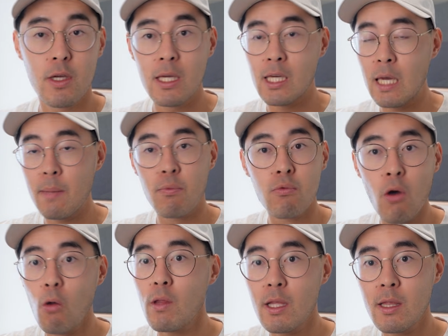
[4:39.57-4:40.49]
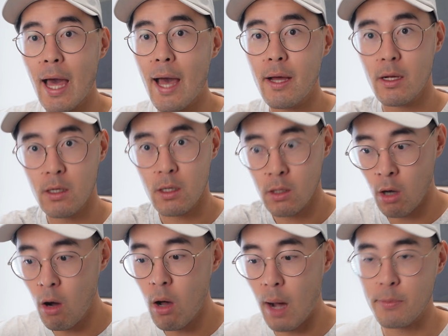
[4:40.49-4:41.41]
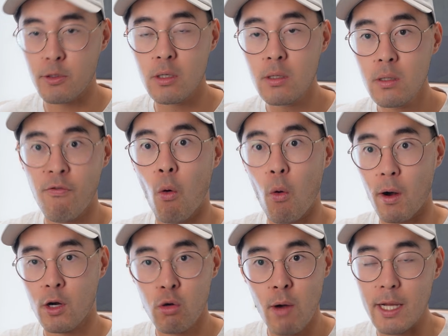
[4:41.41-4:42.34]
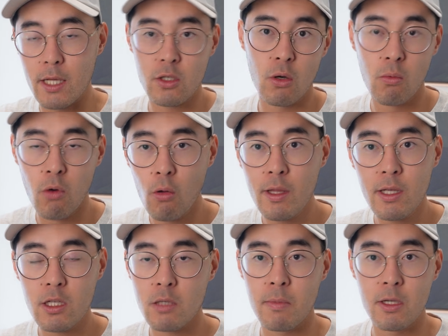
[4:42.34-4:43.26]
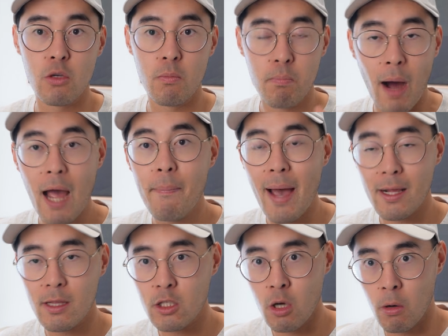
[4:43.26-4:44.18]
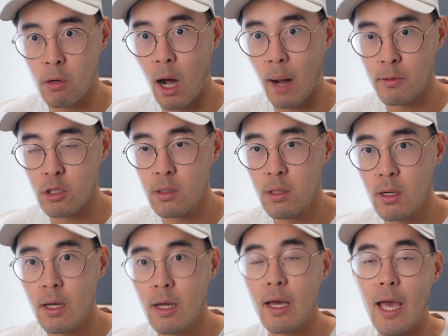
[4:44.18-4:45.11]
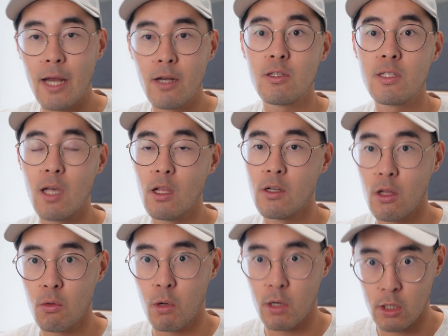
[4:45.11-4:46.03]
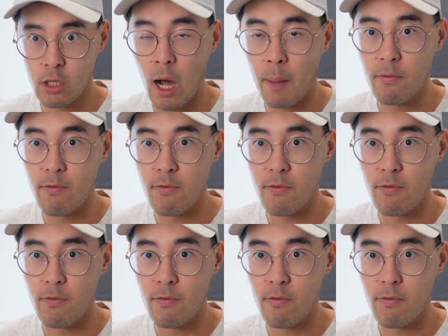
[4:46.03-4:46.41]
can keep rolling that call option for a credit. So rolling just means you buy back this current option and you sell another one on top